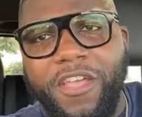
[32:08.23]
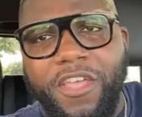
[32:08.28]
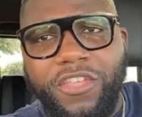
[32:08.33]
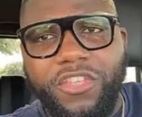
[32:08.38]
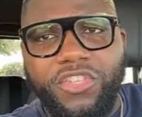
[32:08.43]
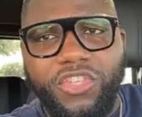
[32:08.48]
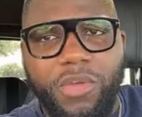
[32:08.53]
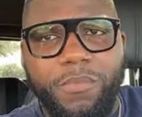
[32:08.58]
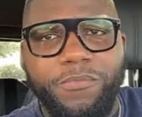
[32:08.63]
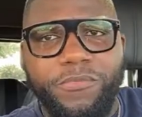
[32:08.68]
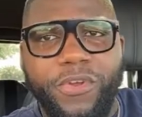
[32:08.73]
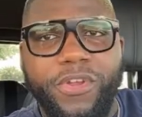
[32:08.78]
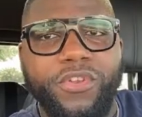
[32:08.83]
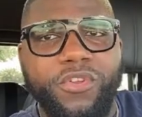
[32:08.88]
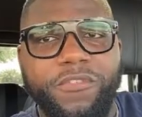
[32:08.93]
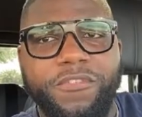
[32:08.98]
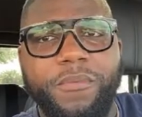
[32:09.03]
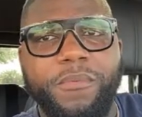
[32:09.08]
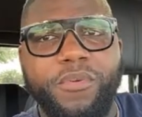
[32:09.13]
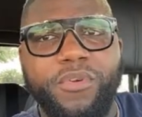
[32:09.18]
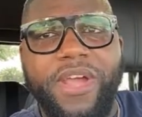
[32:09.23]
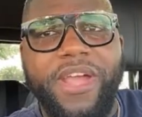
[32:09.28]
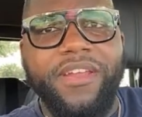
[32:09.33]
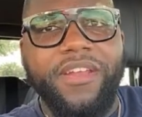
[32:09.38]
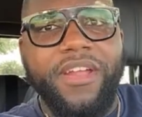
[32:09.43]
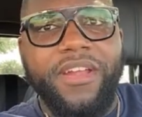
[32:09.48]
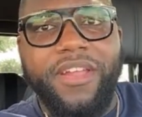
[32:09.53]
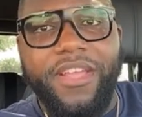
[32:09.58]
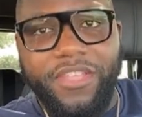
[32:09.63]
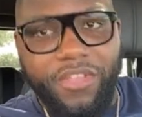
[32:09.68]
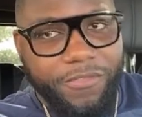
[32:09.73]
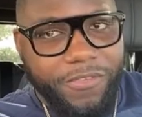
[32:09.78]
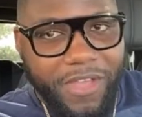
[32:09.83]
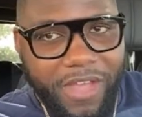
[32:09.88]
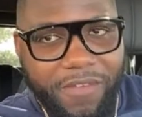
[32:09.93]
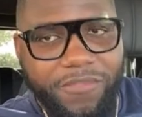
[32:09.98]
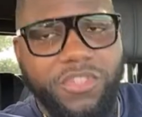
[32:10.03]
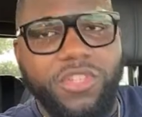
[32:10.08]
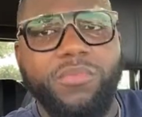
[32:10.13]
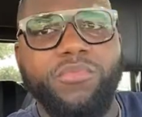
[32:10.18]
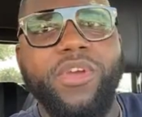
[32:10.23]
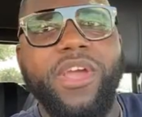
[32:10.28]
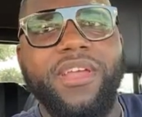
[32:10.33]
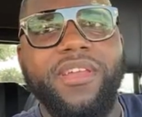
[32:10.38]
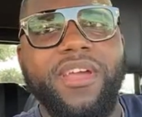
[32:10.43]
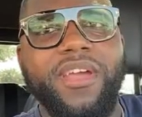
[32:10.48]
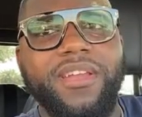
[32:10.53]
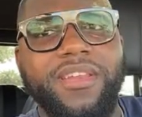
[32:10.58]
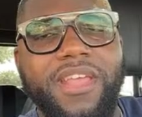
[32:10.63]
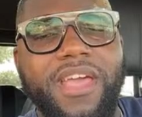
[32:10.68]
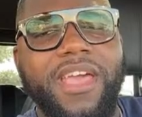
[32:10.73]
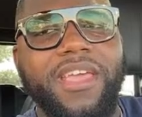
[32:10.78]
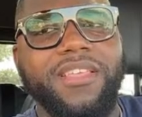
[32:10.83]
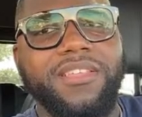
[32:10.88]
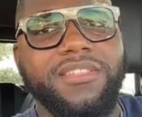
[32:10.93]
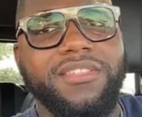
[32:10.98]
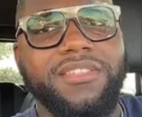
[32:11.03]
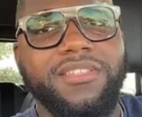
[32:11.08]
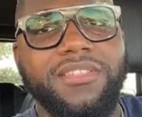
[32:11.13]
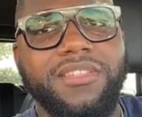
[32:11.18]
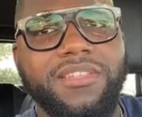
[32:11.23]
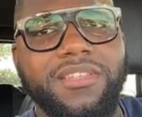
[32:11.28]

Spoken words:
some friend not to be ride or die. You have to have some ride or dies.